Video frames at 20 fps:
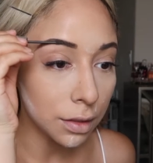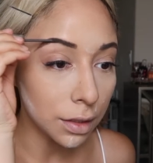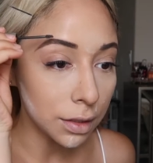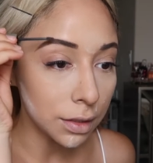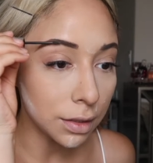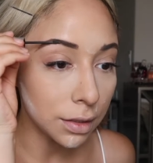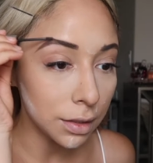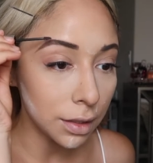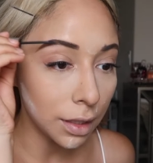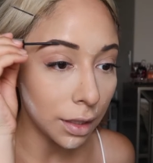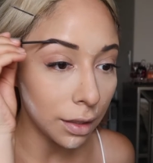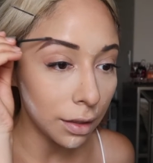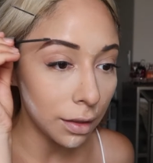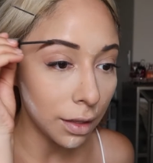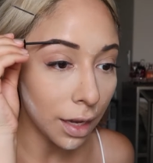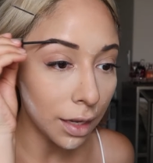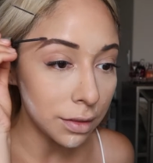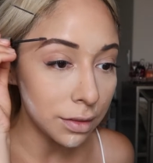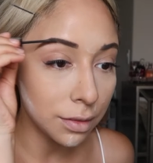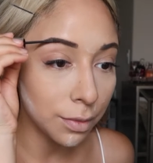just like
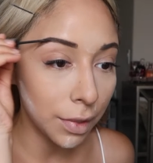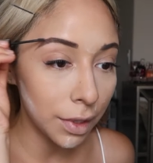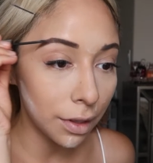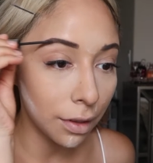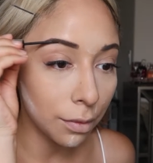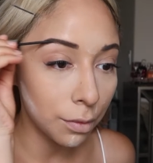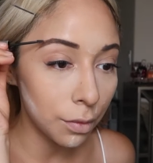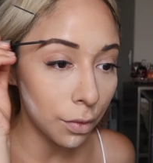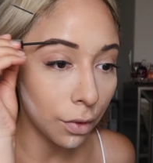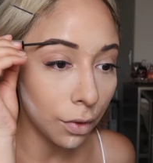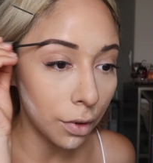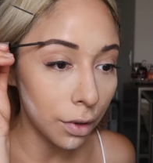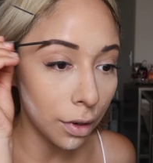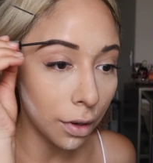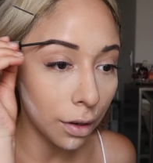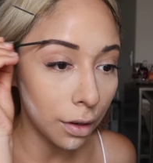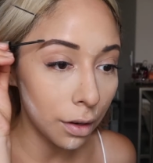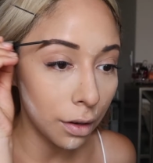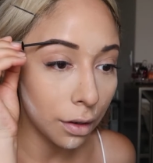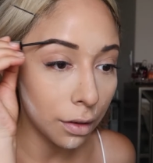that to make it
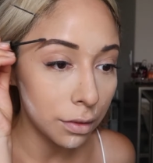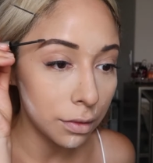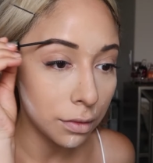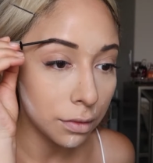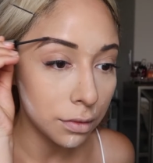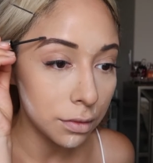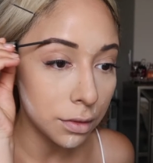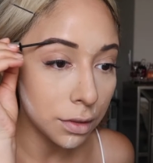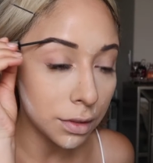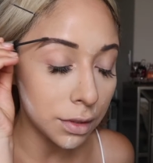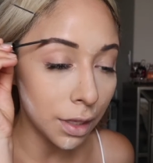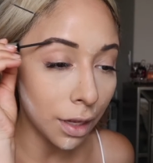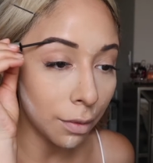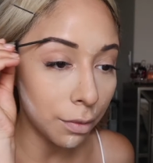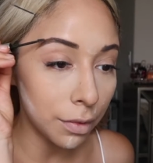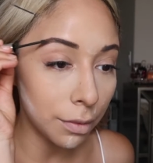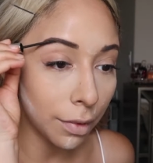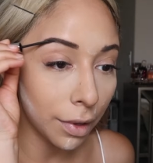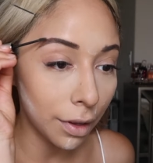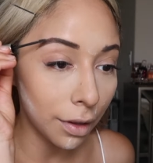more, just to
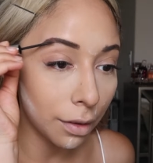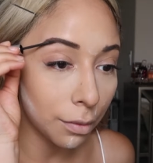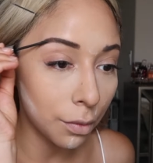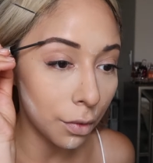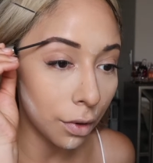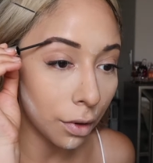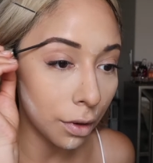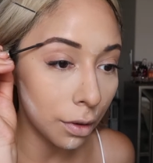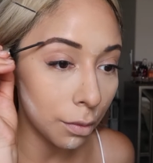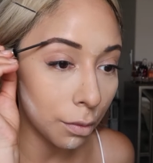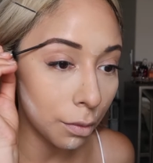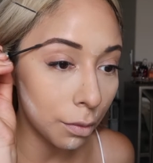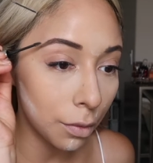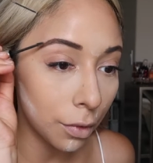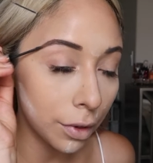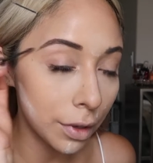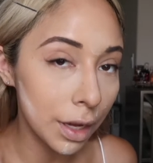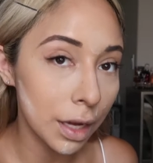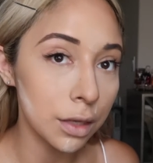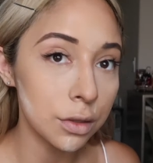help it make it more
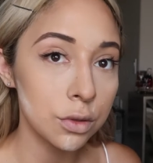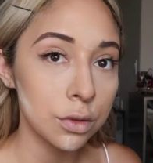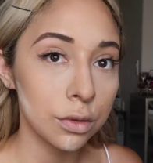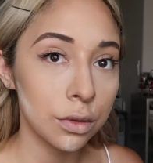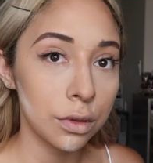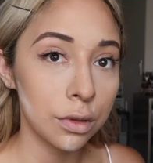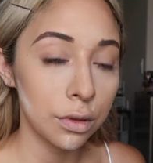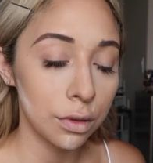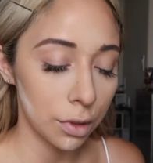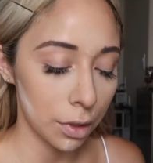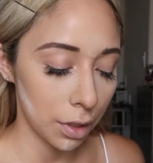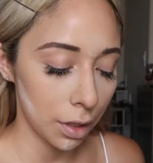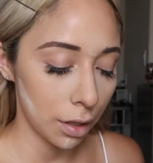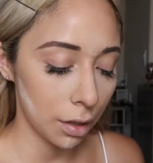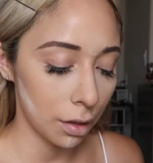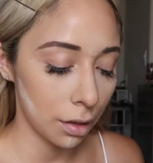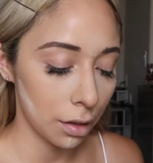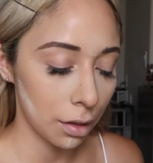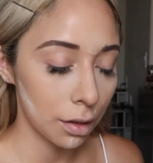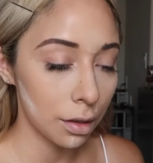natural
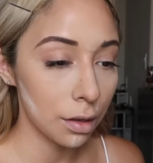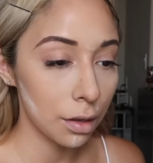looking.